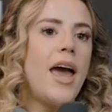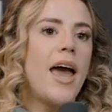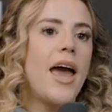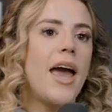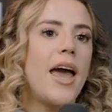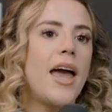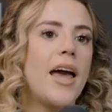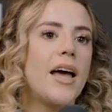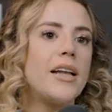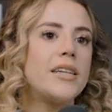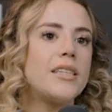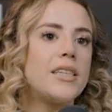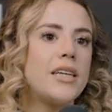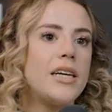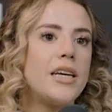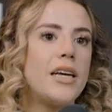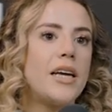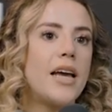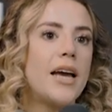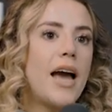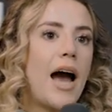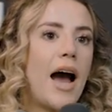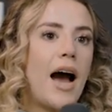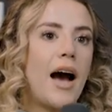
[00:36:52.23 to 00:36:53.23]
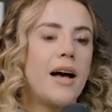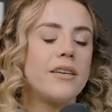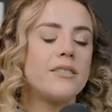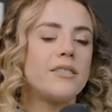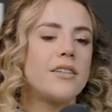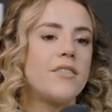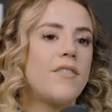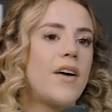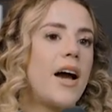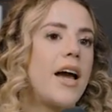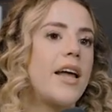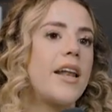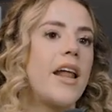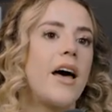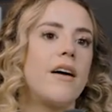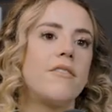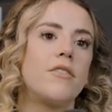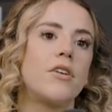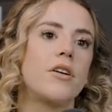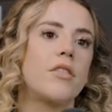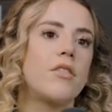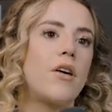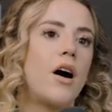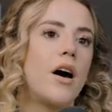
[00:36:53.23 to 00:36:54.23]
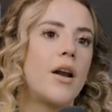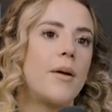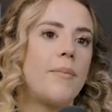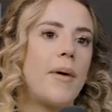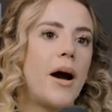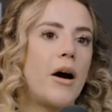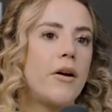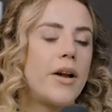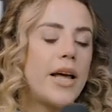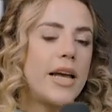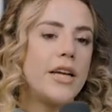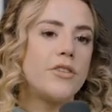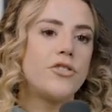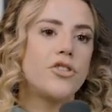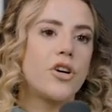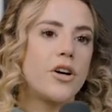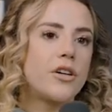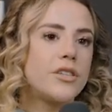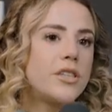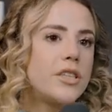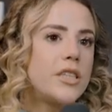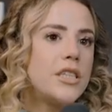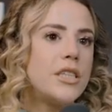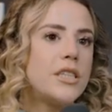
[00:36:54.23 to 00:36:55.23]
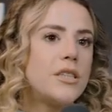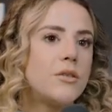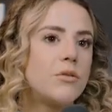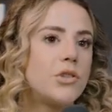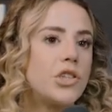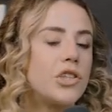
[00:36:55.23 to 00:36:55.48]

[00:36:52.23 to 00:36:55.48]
and he asked if I had ever thought about H R T,